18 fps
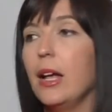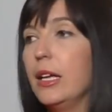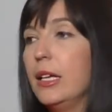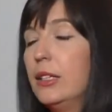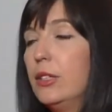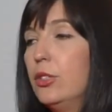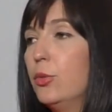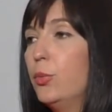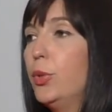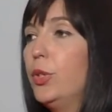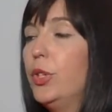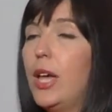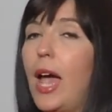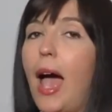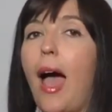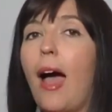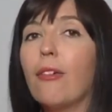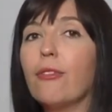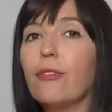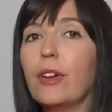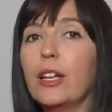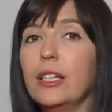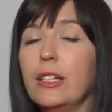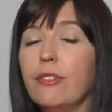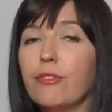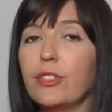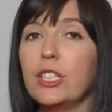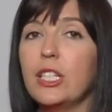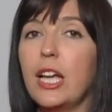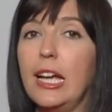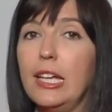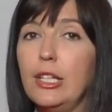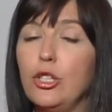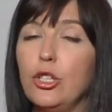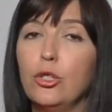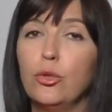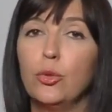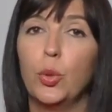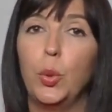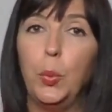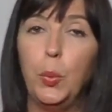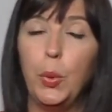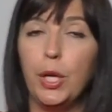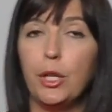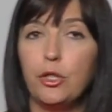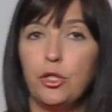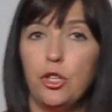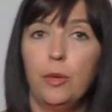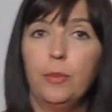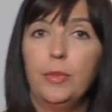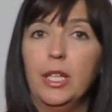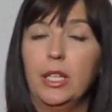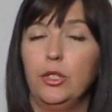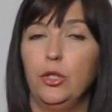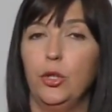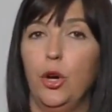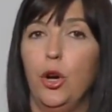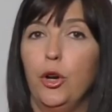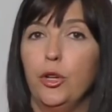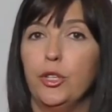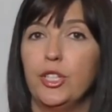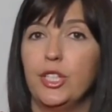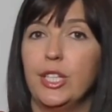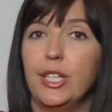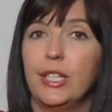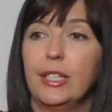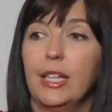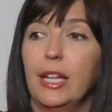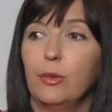Will you have an invitation to a workshop that you're hosting,